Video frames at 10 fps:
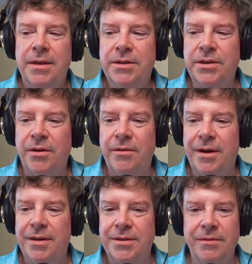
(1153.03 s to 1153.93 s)

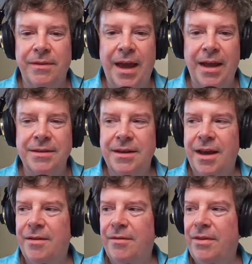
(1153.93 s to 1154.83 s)
So that's
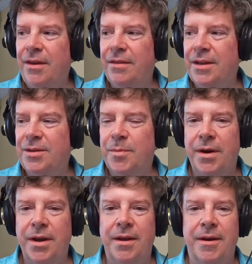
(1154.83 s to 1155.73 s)
kind of, I think that's
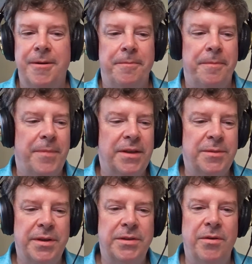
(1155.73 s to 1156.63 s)
my
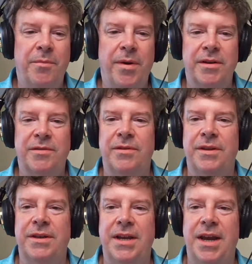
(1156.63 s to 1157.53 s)
soapbox for
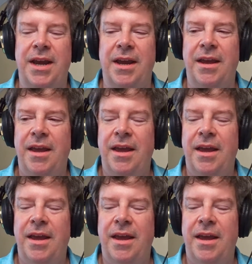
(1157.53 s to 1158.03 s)
the day.